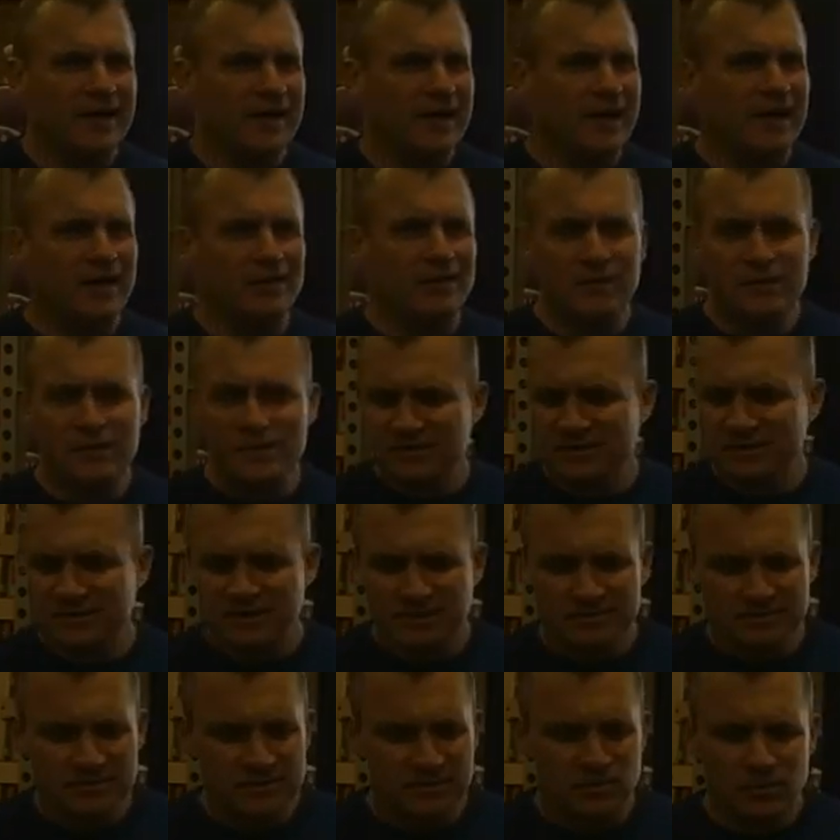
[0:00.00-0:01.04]
I don't want to see
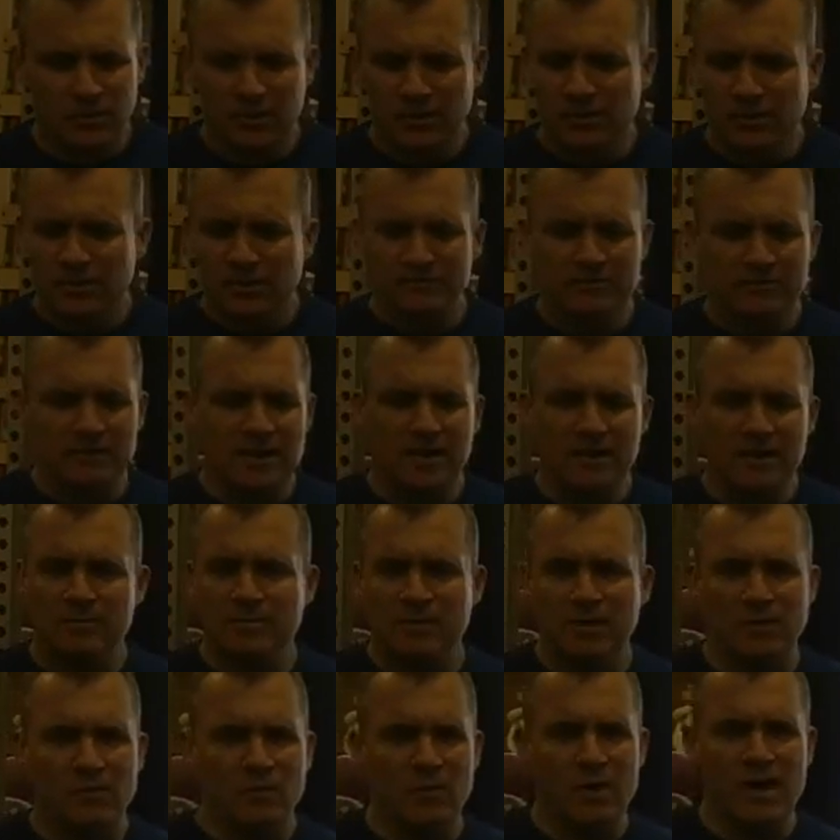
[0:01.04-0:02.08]
something where I've got to
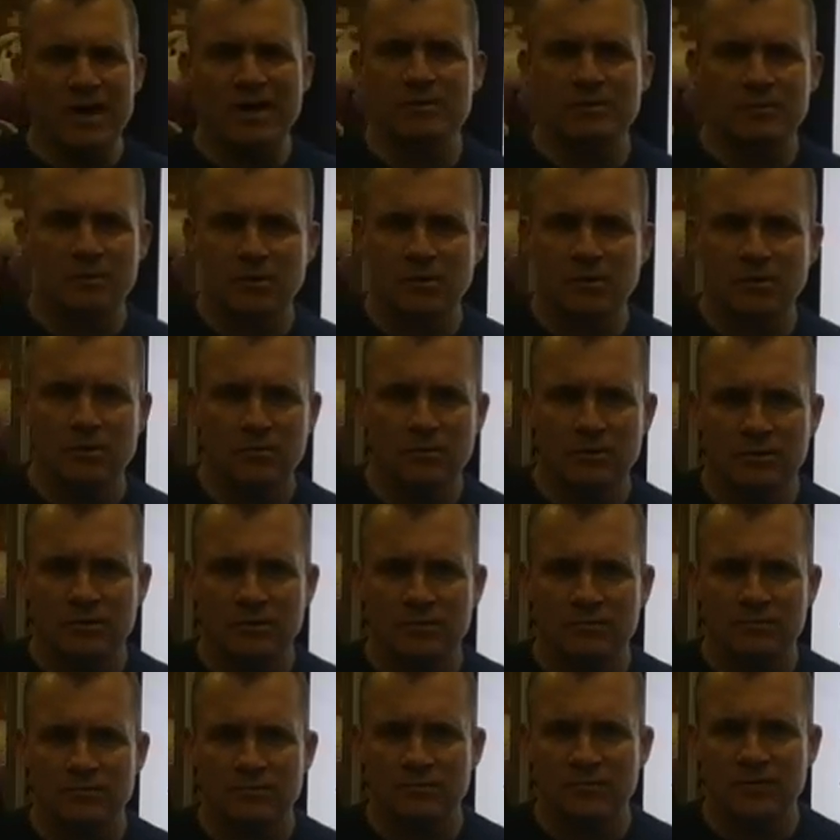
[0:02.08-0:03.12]
play whack-a-mole with
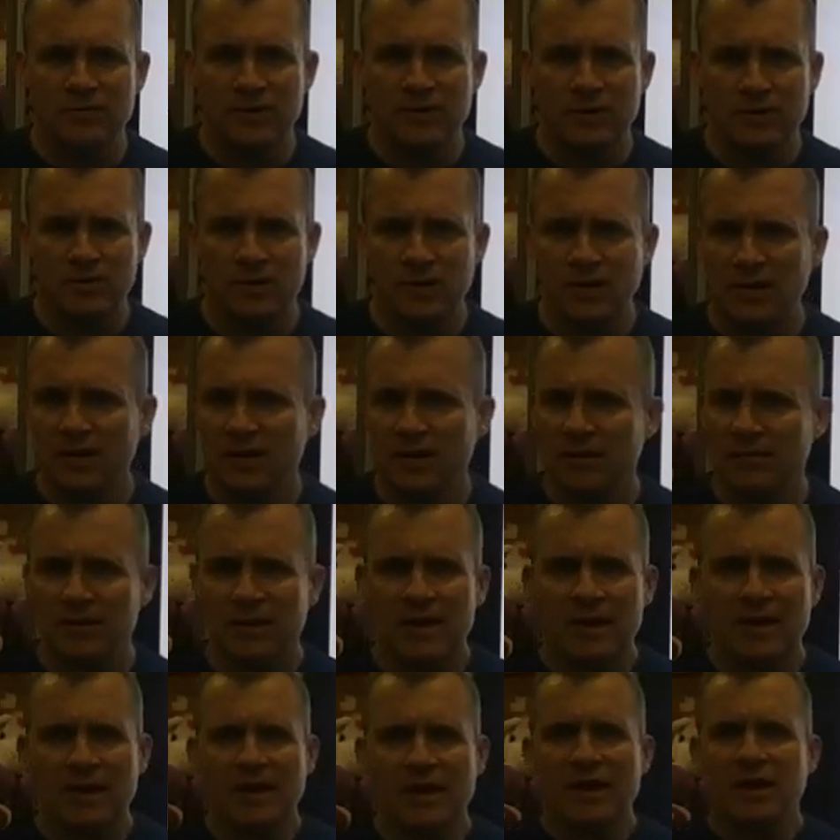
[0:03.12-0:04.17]
a video game.
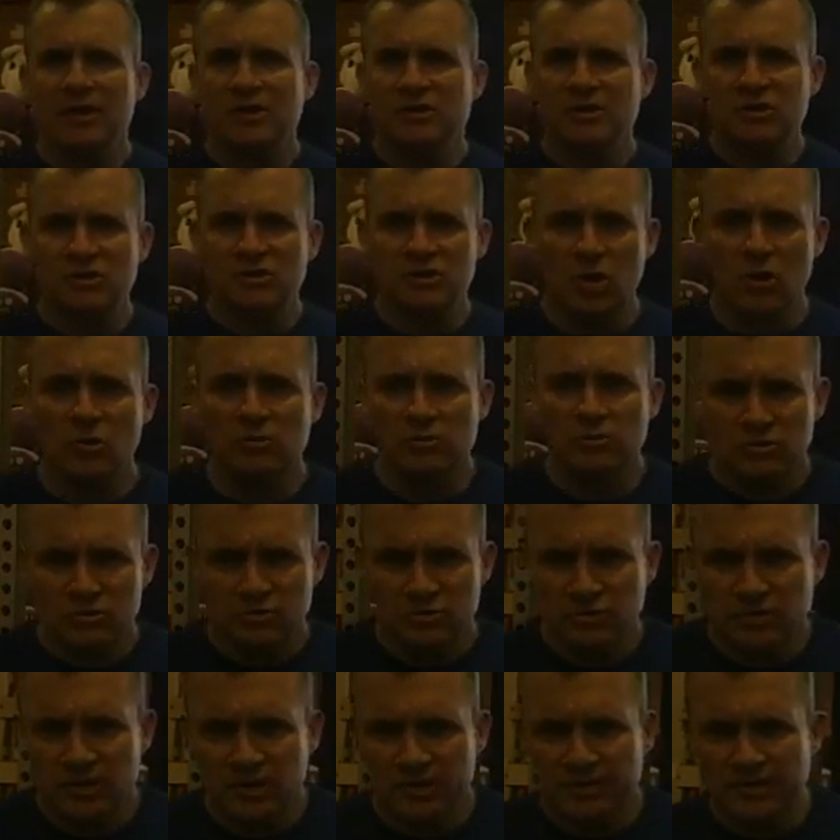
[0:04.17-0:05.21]
Don't do
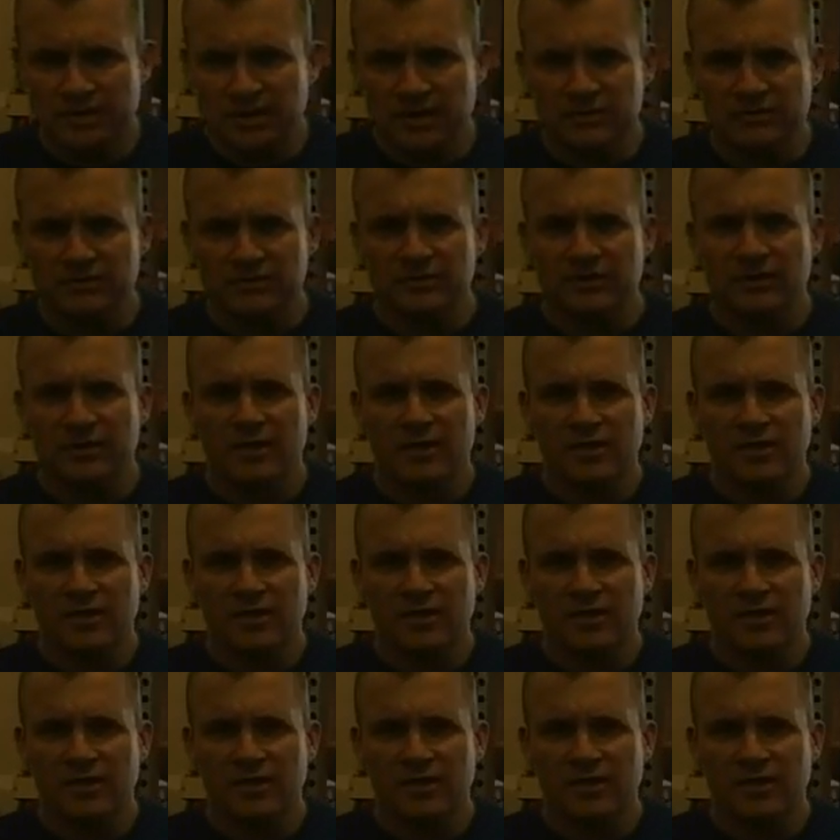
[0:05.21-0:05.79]
gimmicks.